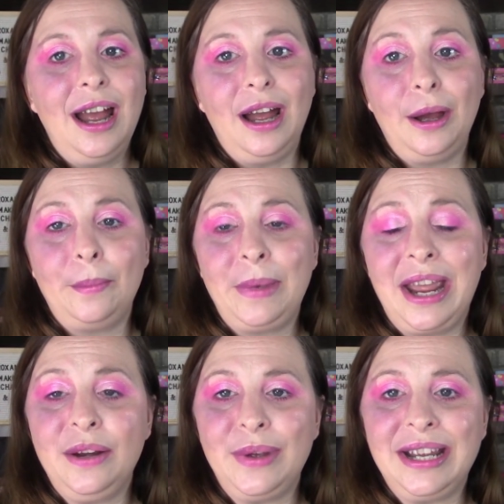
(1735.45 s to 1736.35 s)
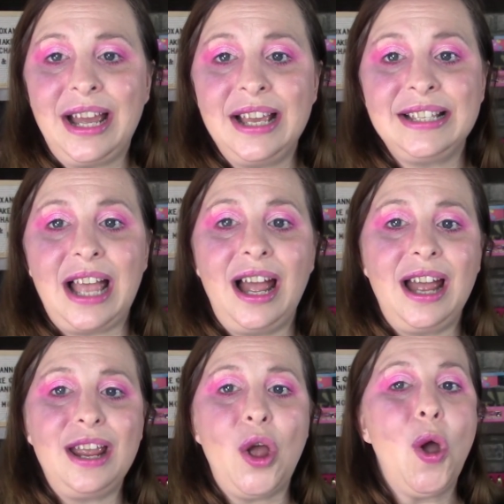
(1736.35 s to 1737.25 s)
Anyway, guys,
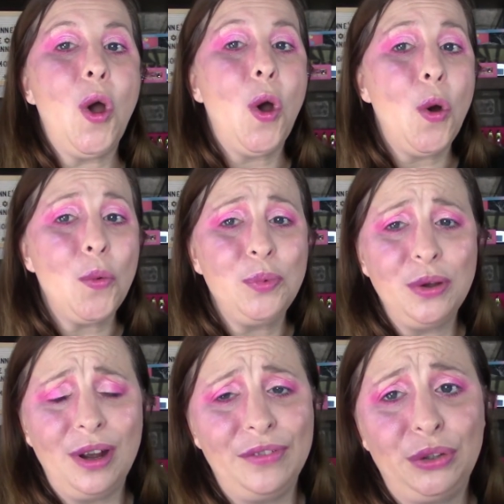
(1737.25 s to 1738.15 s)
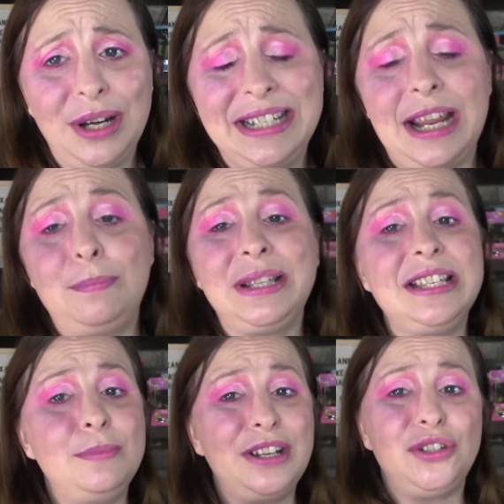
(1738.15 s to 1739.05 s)
I hope you have a great day.
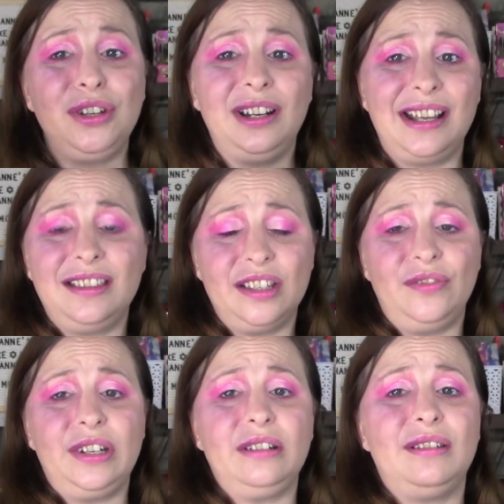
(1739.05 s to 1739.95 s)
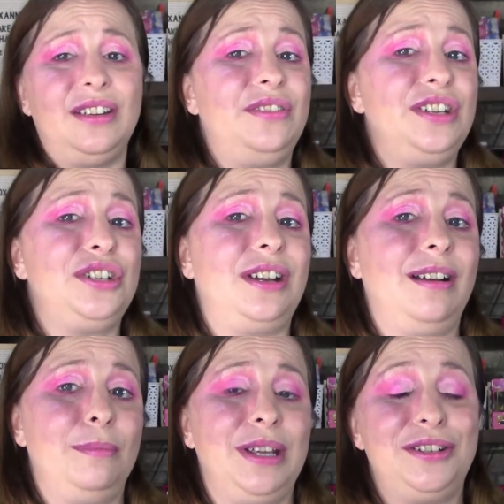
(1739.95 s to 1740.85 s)
Please make sure you like this video, give it a share,
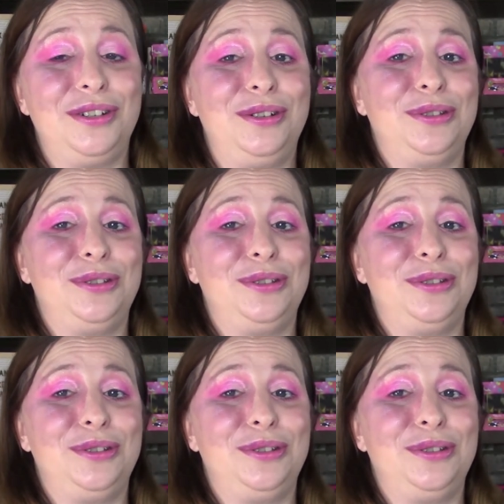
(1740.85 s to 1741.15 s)
and make sure you're